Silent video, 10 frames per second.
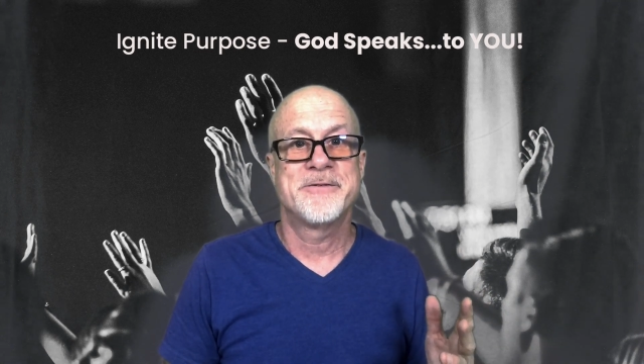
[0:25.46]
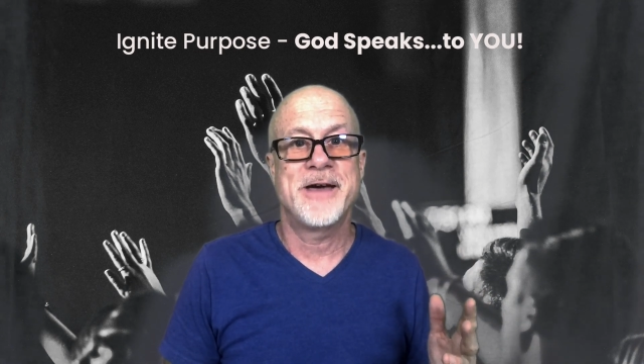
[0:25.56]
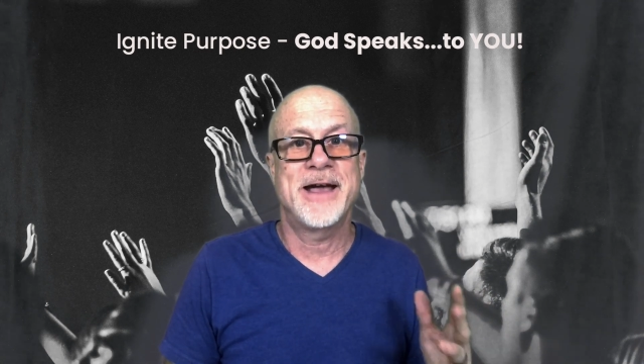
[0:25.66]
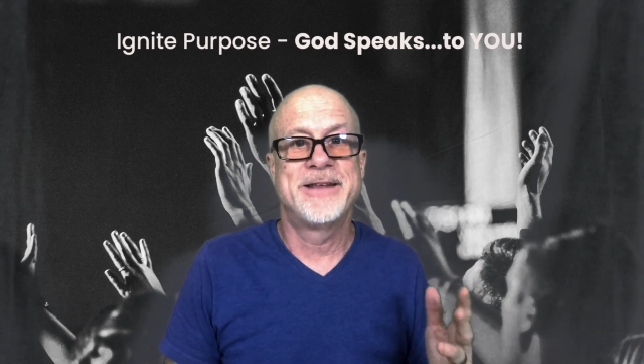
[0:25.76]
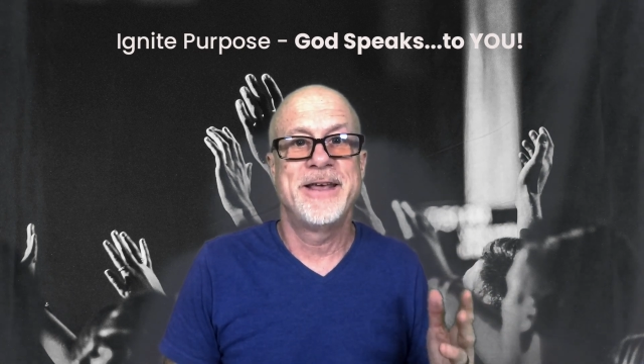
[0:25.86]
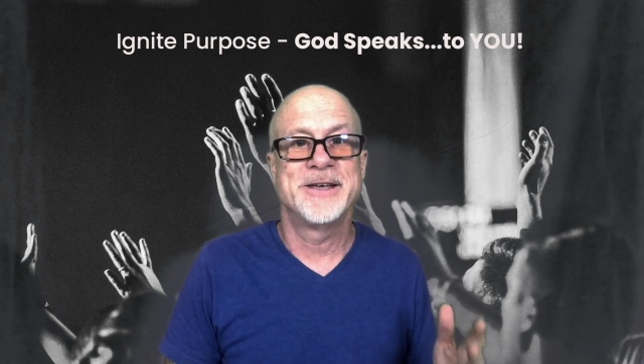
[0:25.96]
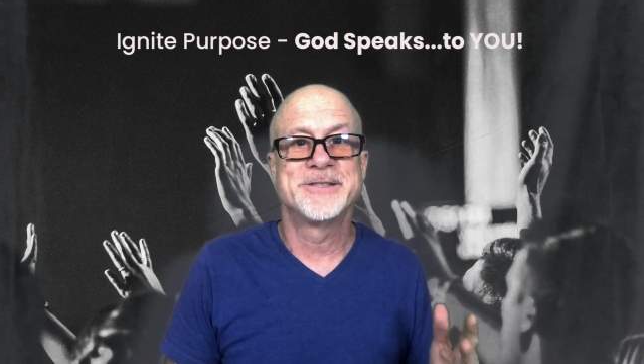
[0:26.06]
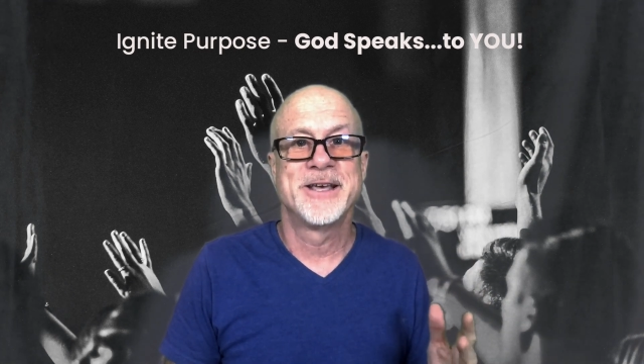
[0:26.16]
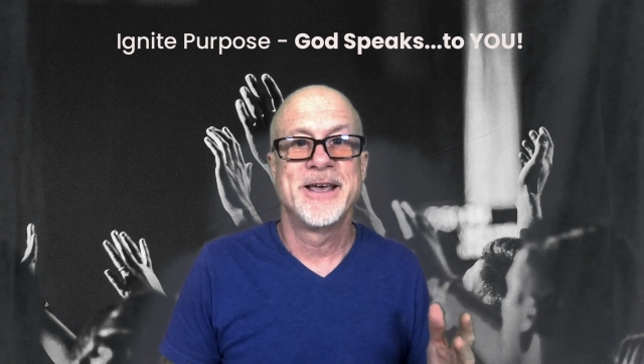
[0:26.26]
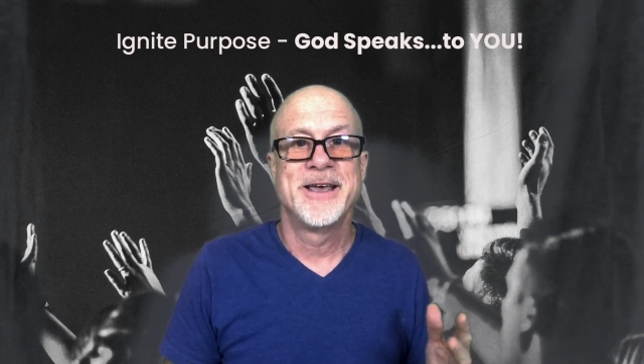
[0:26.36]
fact
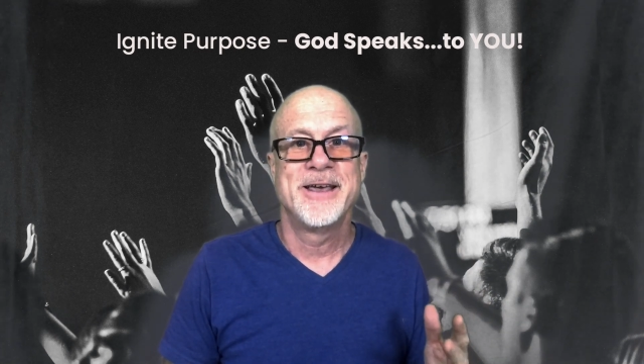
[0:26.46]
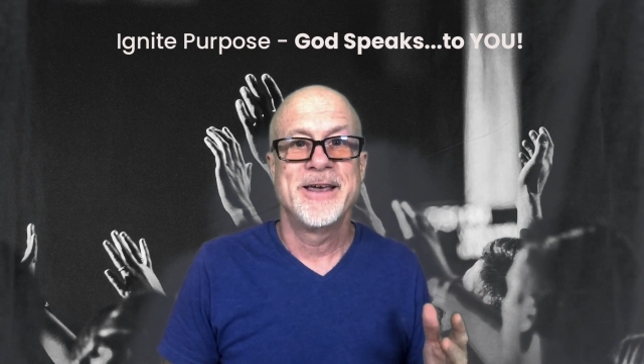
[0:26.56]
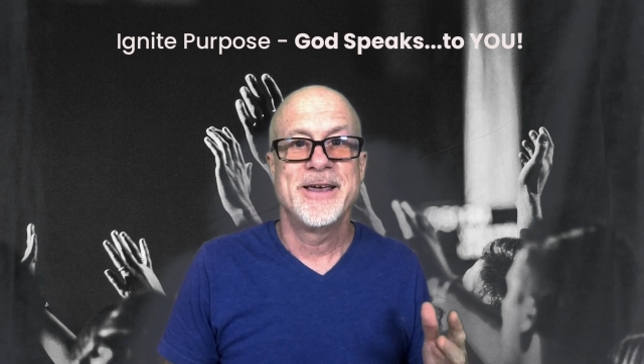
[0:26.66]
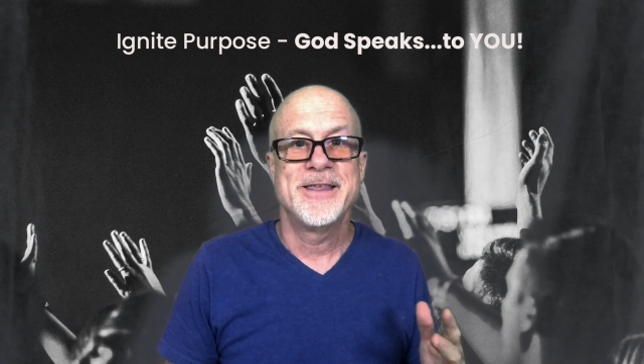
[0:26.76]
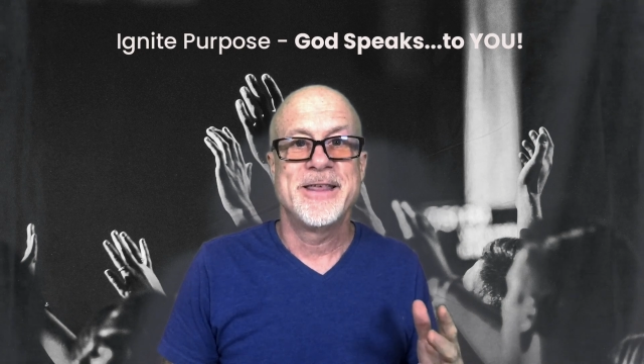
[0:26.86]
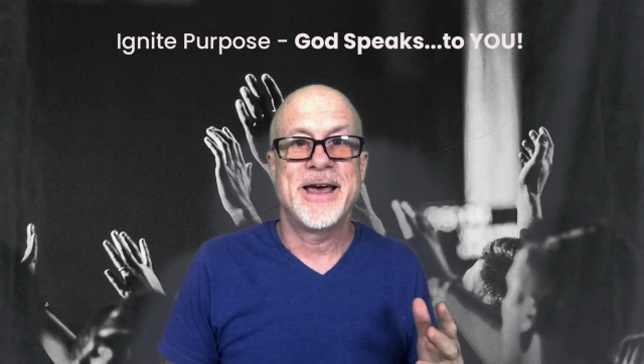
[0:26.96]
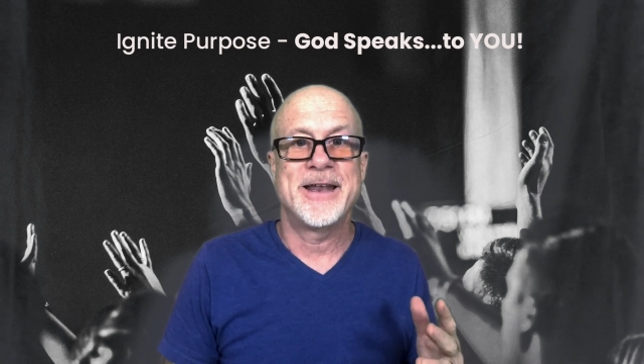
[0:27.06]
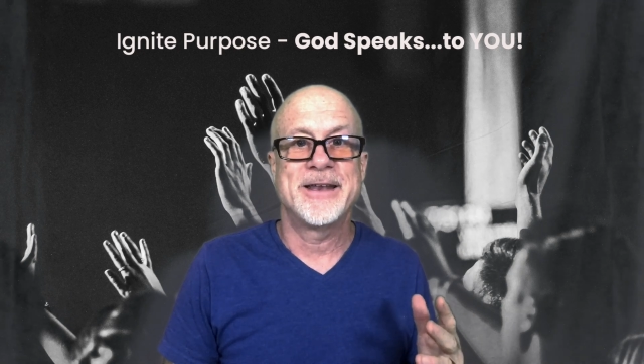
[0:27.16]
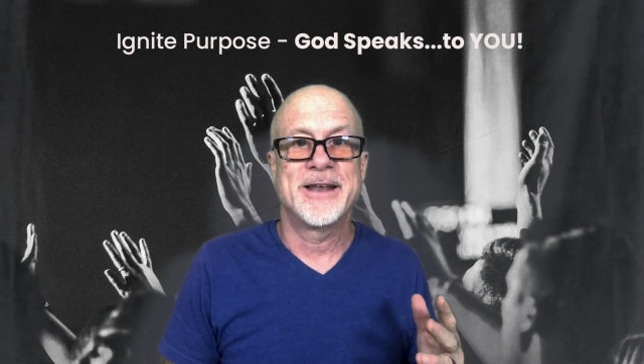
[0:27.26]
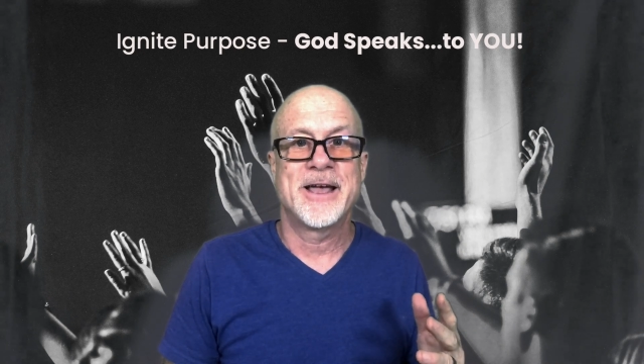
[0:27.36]
is
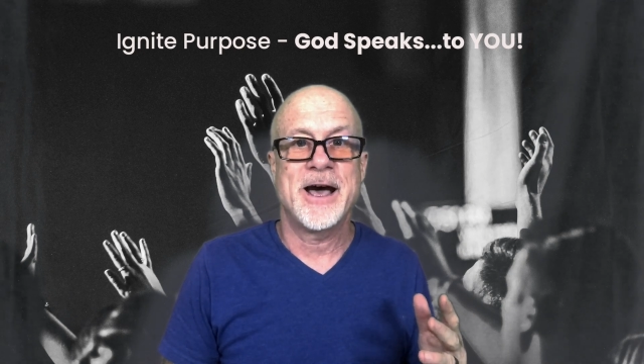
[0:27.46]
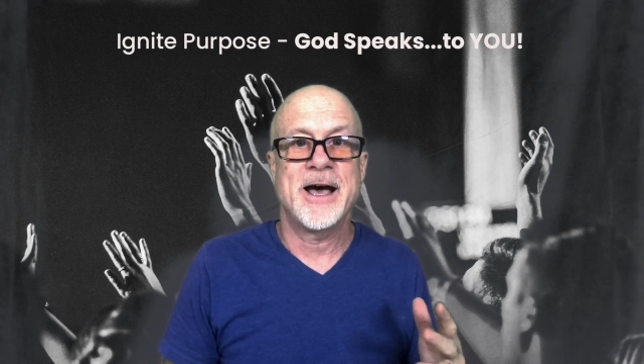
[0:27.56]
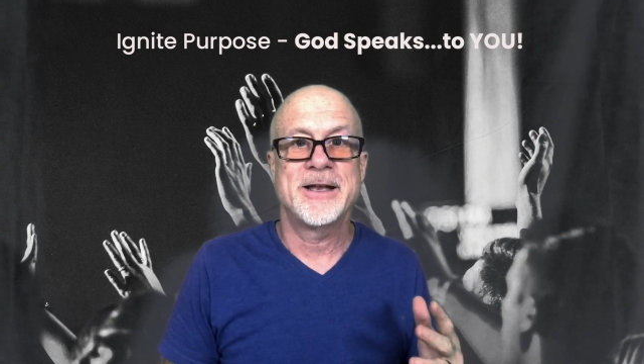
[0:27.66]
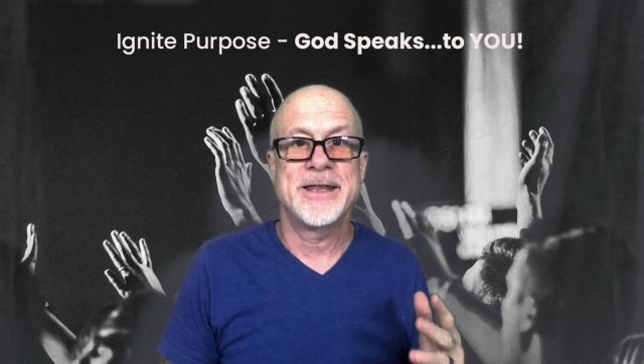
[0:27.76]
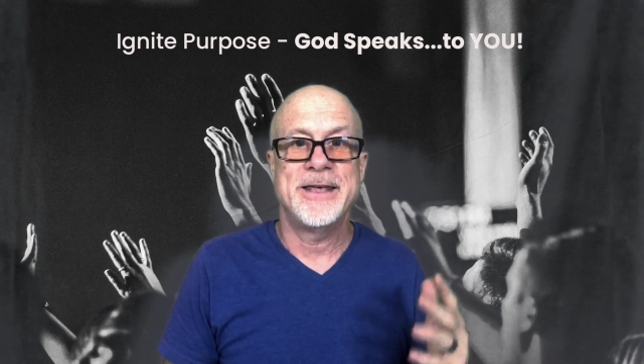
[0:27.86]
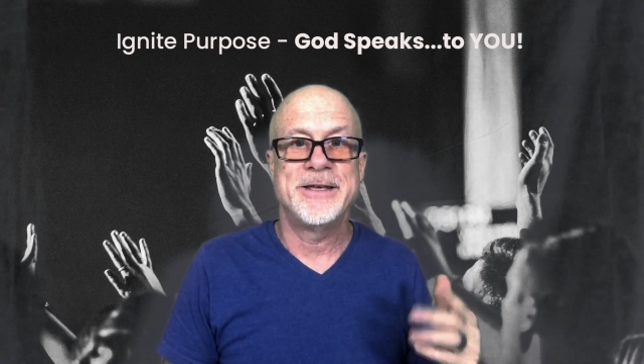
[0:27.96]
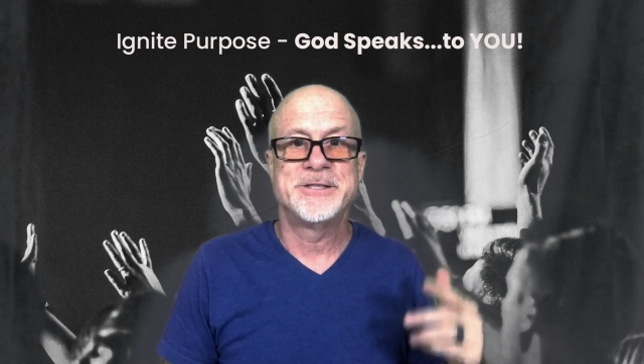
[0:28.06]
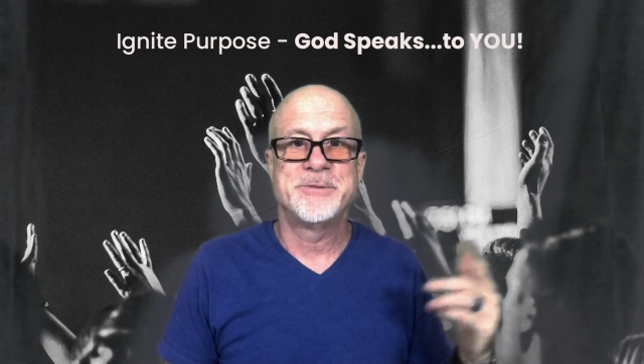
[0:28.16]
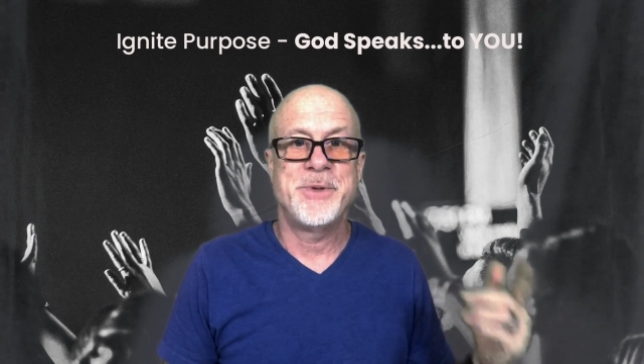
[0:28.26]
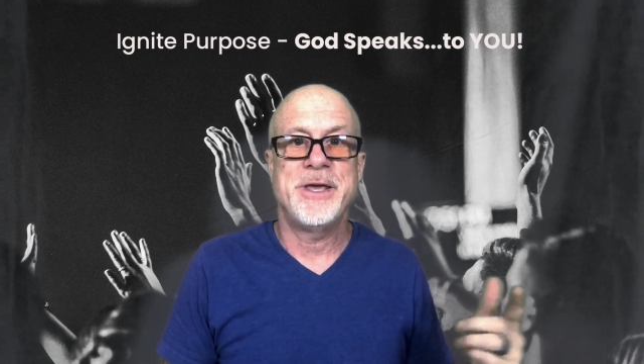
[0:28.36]
that God
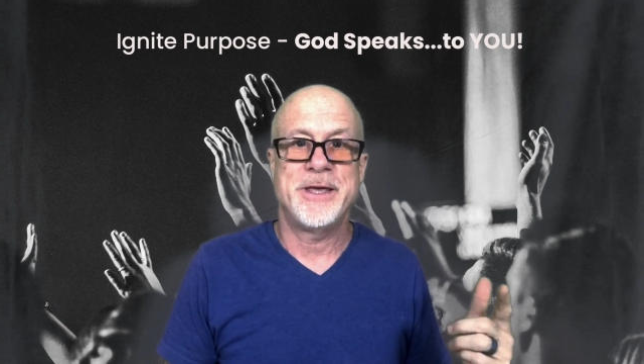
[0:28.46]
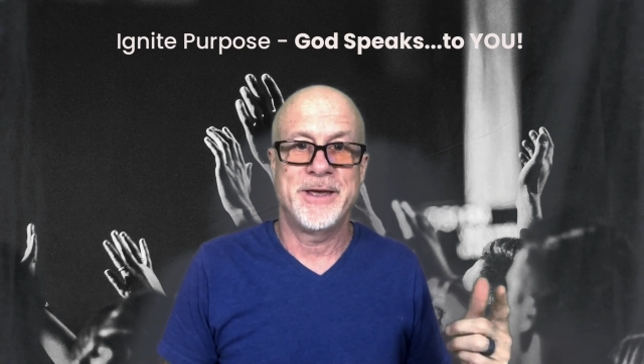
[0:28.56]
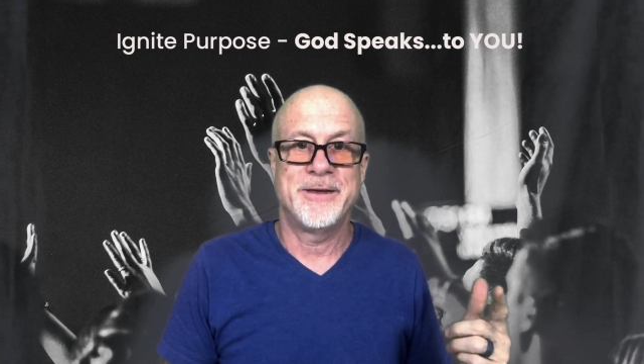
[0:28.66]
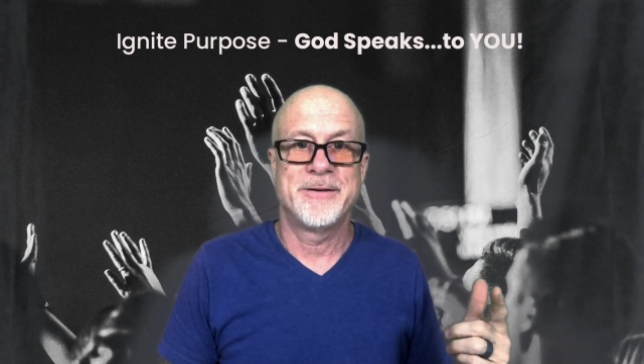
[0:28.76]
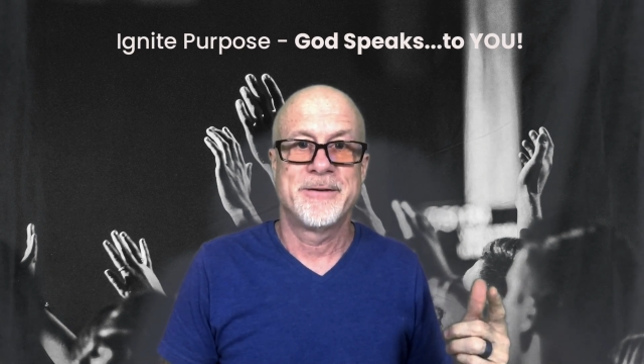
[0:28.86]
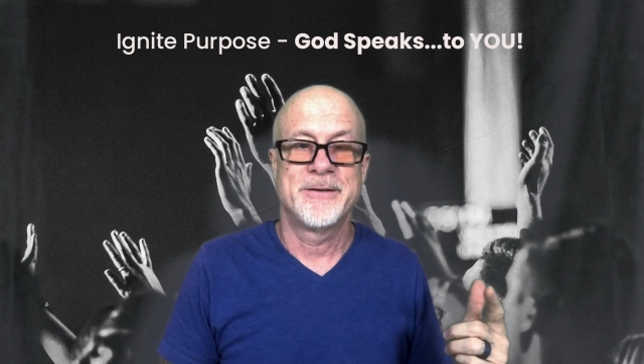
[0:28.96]
is speaking.